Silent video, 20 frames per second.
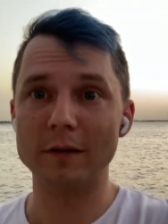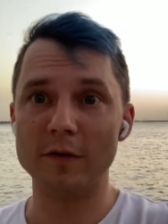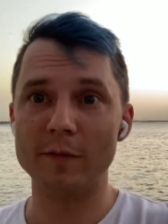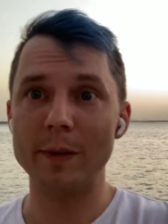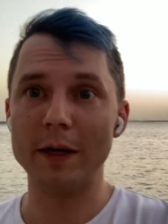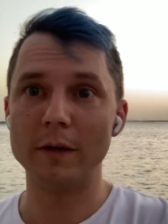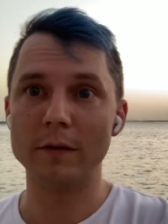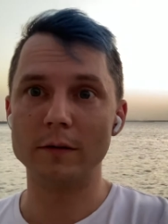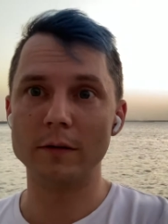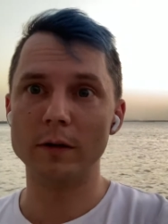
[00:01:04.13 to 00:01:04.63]
of
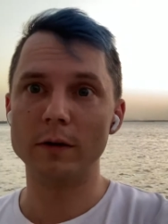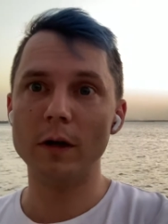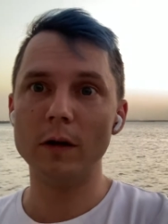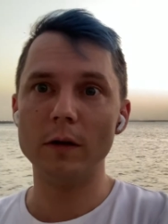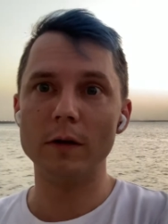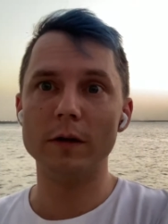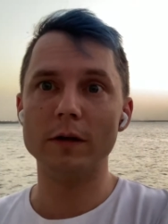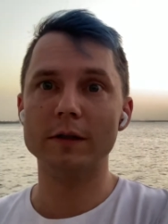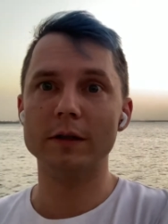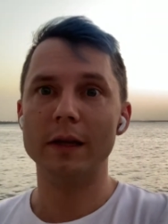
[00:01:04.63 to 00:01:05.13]
millions of
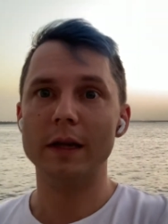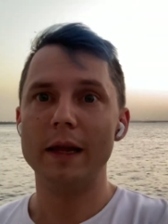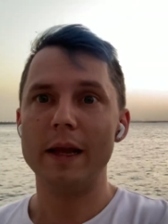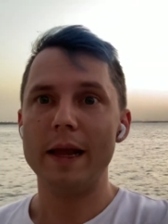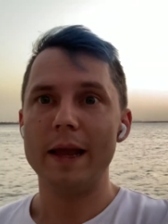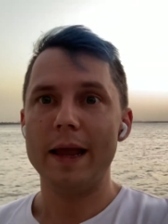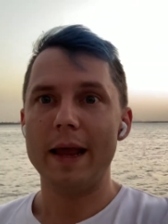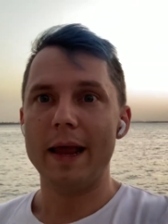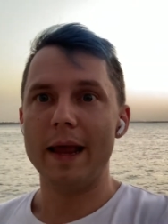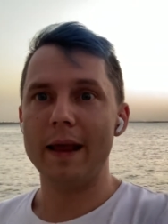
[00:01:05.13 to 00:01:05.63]
dollars.
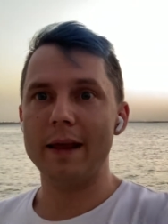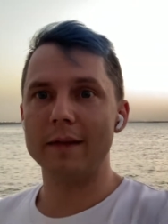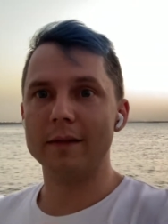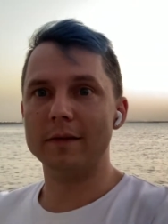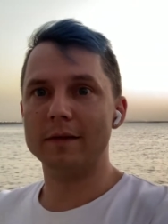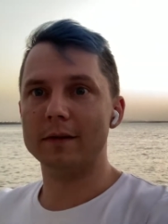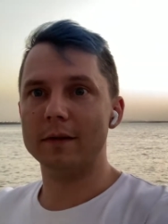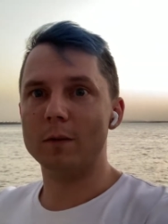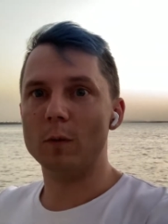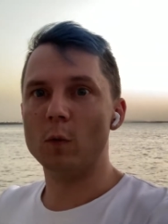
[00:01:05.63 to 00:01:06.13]
And
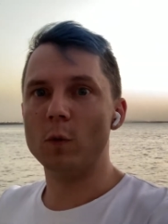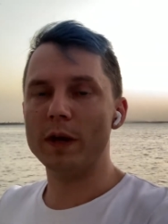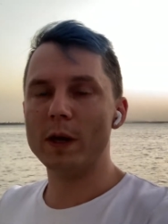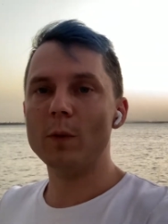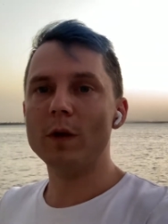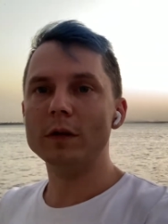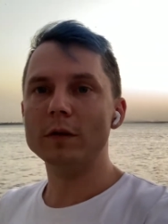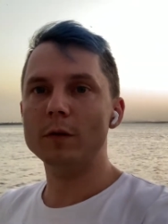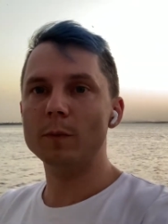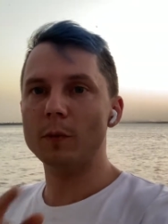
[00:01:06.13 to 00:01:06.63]
what I
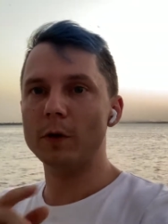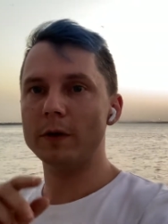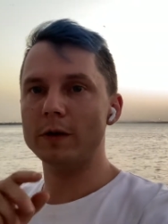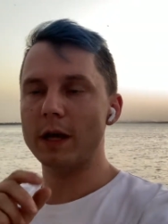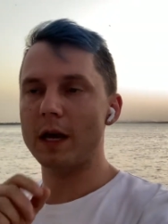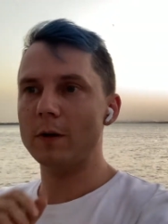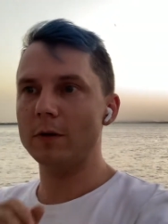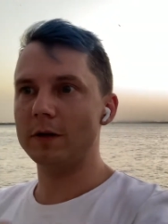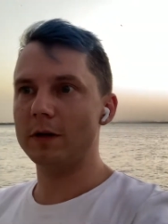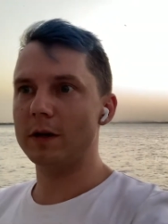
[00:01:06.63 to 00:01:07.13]
want to point
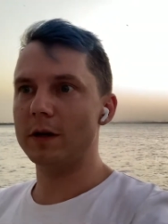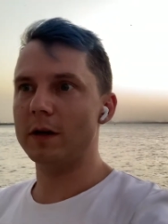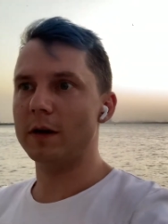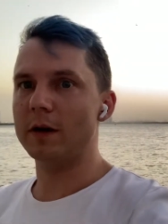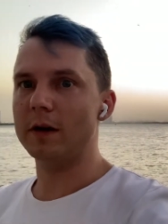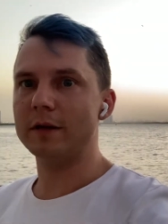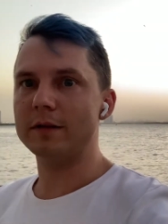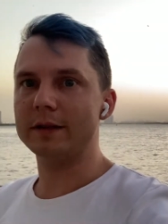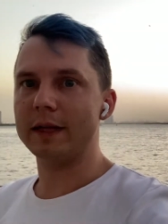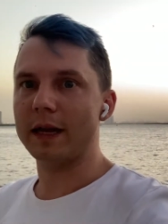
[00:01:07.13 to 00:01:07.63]
out
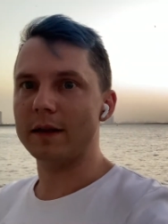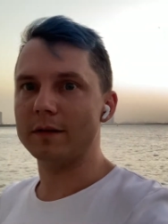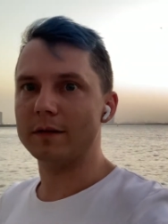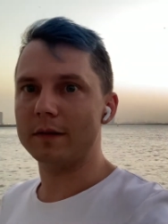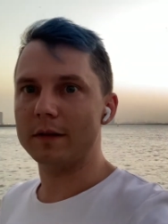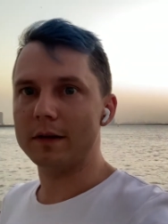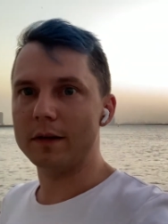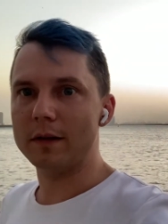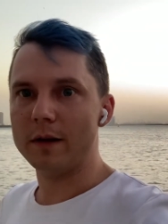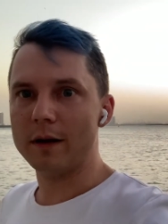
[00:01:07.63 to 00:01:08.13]
here is that
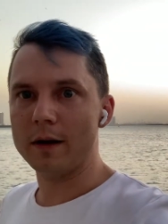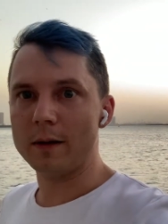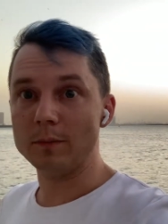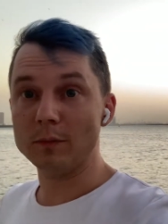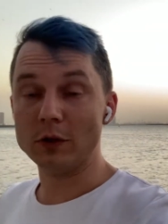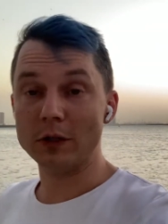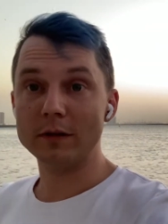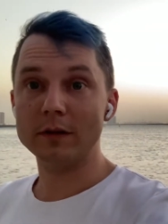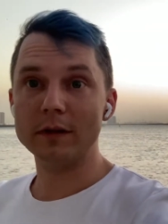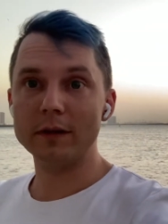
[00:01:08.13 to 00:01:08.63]

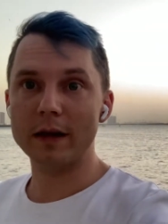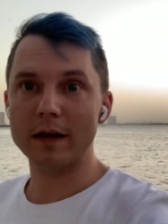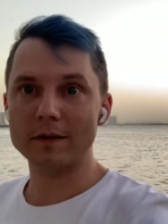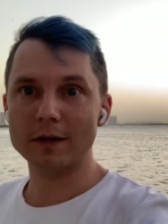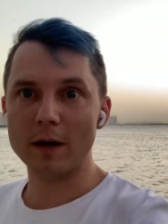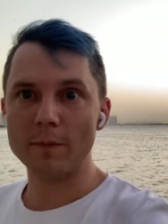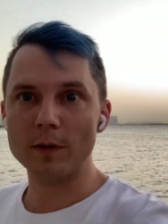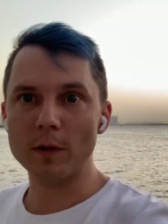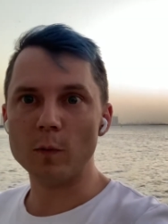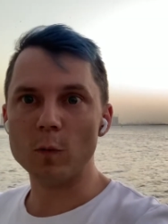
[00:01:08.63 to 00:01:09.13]
just in the last
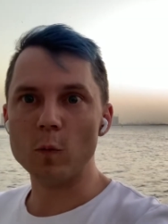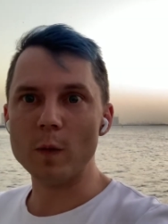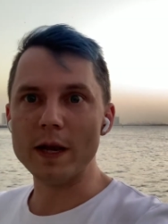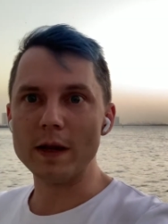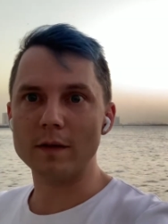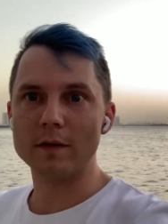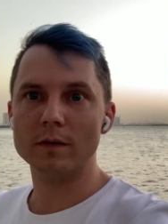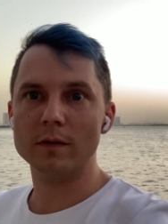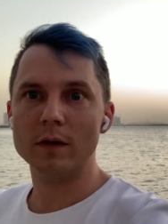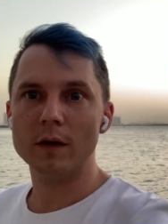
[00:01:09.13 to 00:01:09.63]
couple of
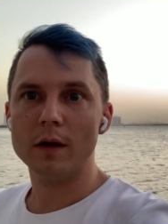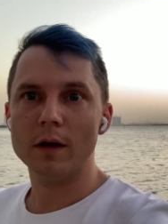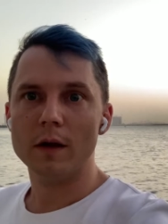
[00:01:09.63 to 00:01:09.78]
weeks,